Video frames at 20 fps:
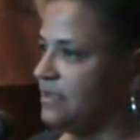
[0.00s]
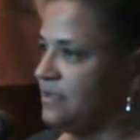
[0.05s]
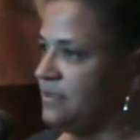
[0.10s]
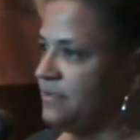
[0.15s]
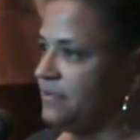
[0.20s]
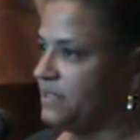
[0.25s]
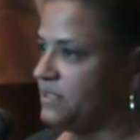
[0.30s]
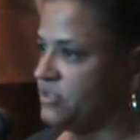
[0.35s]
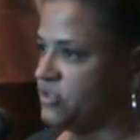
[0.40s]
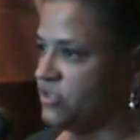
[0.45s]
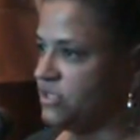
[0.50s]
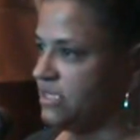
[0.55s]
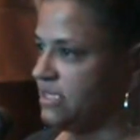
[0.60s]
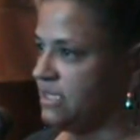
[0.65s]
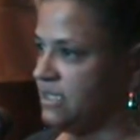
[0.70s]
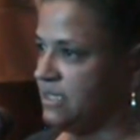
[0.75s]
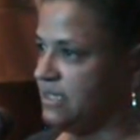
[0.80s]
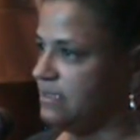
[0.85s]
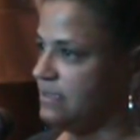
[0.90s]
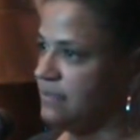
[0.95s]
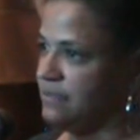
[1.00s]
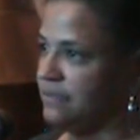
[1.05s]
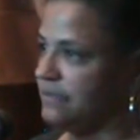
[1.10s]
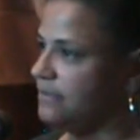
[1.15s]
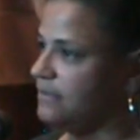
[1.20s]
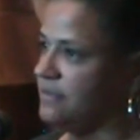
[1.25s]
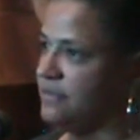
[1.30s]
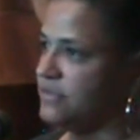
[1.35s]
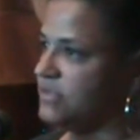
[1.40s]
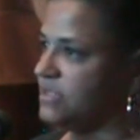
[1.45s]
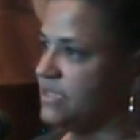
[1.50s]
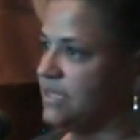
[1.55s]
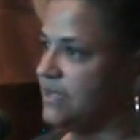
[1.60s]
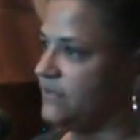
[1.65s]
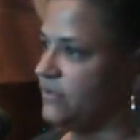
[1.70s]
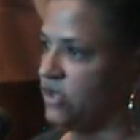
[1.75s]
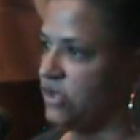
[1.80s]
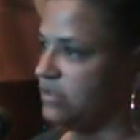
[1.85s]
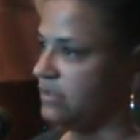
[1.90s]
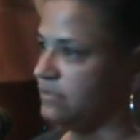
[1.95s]
But she
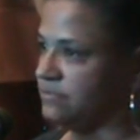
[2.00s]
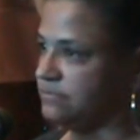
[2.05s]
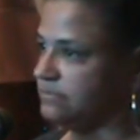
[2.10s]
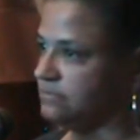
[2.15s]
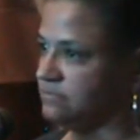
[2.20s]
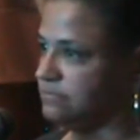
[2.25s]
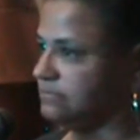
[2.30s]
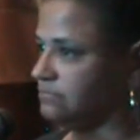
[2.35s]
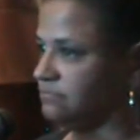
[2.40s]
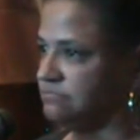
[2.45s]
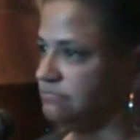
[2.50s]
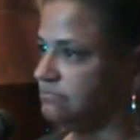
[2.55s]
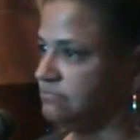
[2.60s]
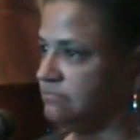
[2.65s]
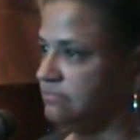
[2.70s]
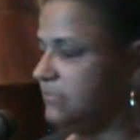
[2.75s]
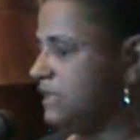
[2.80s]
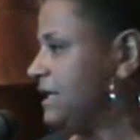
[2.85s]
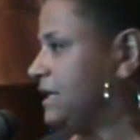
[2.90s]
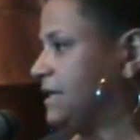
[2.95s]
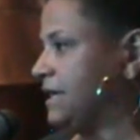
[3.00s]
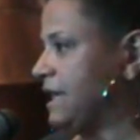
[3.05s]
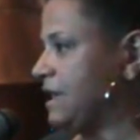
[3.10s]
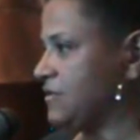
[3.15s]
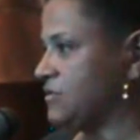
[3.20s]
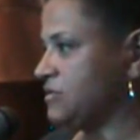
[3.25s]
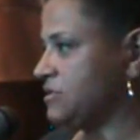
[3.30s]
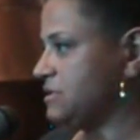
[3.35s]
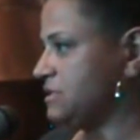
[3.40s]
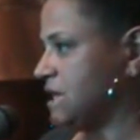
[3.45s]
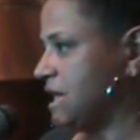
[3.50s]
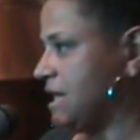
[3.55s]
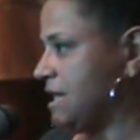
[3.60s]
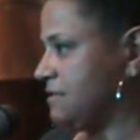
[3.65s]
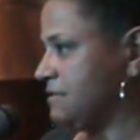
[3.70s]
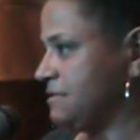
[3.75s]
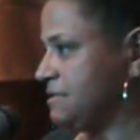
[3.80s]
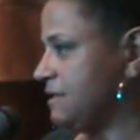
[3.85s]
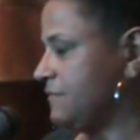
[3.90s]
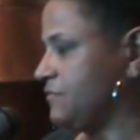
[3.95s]
never made it out. She
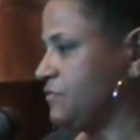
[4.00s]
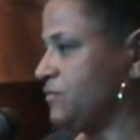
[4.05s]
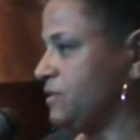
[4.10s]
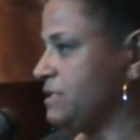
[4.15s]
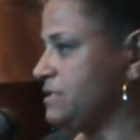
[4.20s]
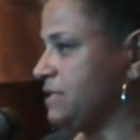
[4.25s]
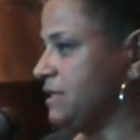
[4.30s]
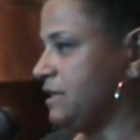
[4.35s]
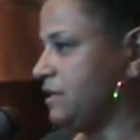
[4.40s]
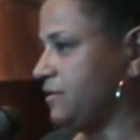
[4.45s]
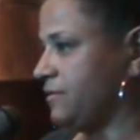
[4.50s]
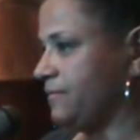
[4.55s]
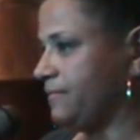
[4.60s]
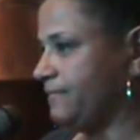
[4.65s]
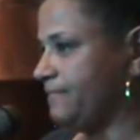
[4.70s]
died 7 weeks later.